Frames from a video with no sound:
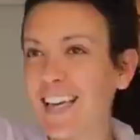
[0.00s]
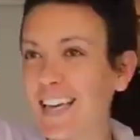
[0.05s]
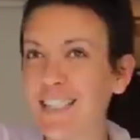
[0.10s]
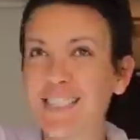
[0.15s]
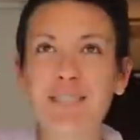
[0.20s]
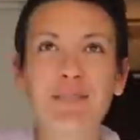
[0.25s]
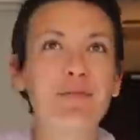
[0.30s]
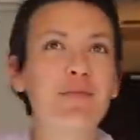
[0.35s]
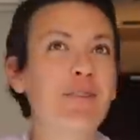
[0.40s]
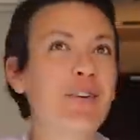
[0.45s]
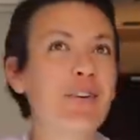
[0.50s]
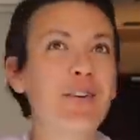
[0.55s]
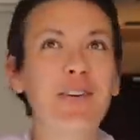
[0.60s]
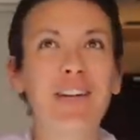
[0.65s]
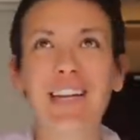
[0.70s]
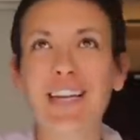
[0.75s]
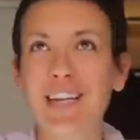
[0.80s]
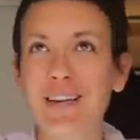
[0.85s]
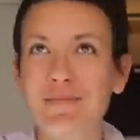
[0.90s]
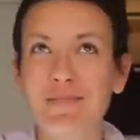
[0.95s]
Get some
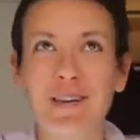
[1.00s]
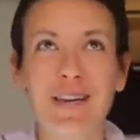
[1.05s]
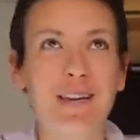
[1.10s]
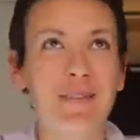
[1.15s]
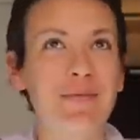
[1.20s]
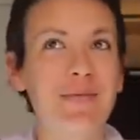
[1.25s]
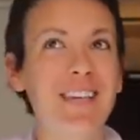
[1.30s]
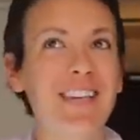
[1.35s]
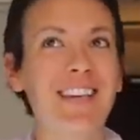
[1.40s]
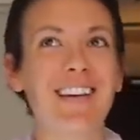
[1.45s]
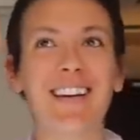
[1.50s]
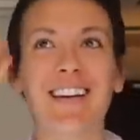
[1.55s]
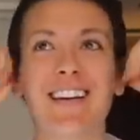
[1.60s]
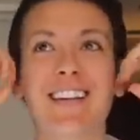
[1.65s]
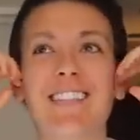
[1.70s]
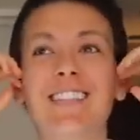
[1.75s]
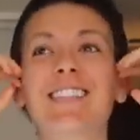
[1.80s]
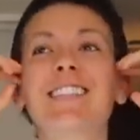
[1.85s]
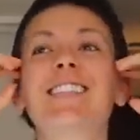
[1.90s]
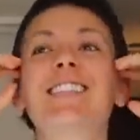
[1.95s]
food in me,
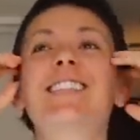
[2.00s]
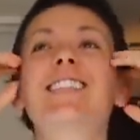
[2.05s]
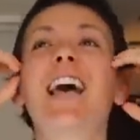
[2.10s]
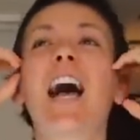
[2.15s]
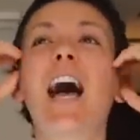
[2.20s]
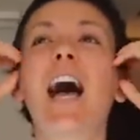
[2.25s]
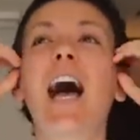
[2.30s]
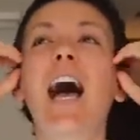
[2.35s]
because